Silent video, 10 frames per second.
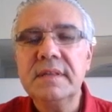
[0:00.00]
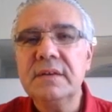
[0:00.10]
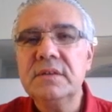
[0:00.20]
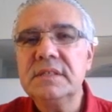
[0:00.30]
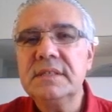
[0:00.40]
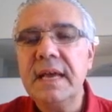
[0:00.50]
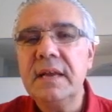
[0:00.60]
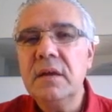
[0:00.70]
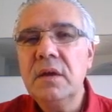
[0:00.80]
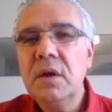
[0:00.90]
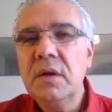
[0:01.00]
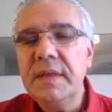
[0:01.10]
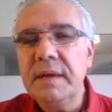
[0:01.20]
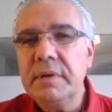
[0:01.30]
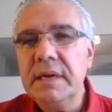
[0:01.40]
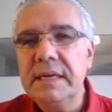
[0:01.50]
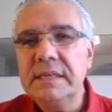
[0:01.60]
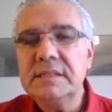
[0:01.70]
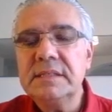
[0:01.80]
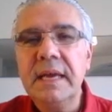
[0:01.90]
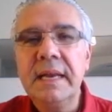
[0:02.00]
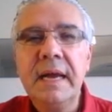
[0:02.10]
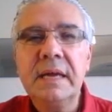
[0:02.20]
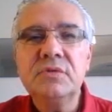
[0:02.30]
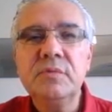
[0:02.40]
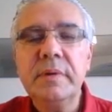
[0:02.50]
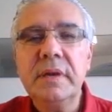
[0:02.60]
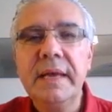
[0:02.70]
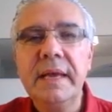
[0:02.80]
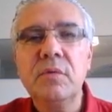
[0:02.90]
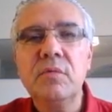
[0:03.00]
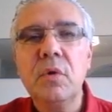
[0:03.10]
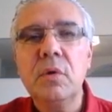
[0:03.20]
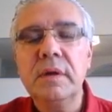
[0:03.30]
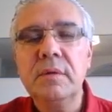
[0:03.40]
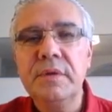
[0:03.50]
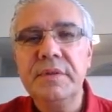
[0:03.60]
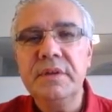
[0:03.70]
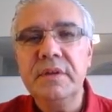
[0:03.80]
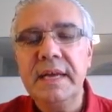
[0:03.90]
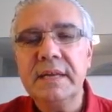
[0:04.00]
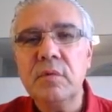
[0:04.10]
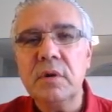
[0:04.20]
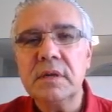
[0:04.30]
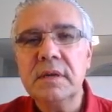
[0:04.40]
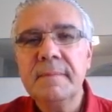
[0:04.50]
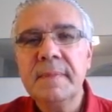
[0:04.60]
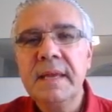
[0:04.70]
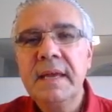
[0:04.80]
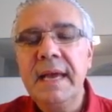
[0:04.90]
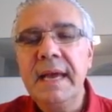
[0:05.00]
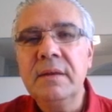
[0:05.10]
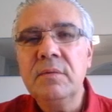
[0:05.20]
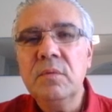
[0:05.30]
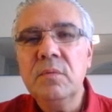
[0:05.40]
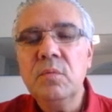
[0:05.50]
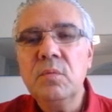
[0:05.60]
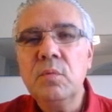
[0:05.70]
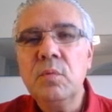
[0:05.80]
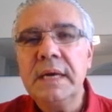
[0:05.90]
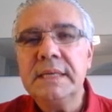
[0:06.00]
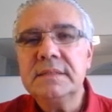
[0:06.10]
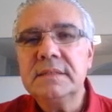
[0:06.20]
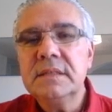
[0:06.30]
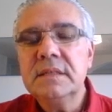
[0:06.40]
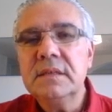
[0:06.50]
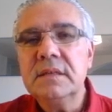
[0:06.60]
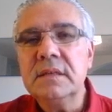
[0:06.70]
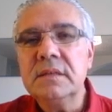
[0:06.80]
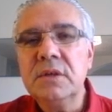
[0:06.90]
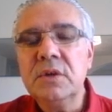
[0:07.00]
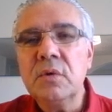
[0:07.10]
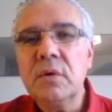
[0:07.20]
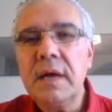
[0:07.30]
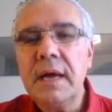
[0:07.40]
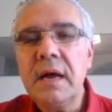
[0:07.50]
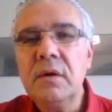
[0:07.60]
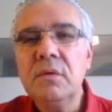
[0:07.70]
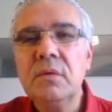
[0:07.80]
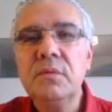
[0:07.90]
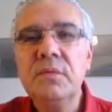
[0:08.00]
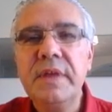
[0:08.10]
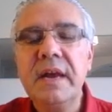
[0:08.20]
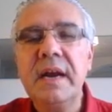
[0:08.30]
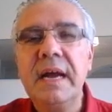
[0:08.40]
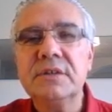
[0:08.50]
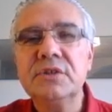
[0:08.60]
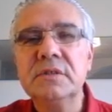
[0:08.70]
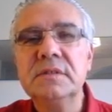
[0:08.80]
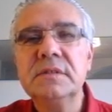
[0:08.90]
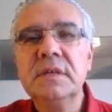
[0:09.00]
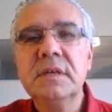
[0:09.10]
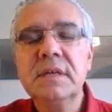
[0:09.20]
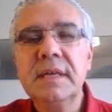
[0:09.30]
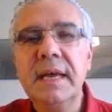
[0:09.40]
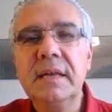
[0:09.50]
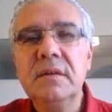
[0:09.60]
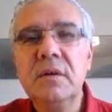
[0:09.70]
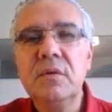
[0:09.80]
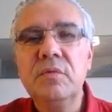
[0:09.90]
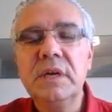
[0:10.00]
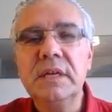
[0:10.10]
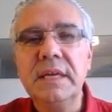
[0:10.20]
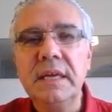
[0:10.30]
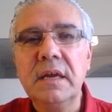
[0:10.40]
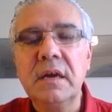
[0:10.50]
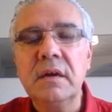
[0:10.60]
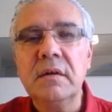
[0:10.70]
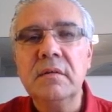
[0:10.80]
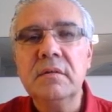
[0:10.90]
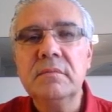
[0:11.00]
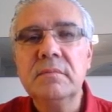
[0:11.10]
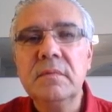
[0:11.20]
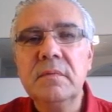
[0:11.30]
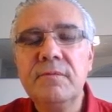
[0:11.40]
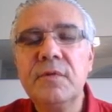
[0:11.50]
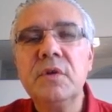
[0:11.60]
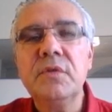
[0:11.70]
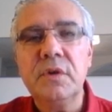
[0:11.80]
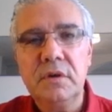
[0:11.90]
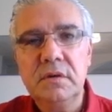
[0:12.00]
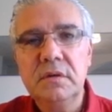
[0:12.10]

They understand their place and how to play a role within the network, and what, how their actions can really further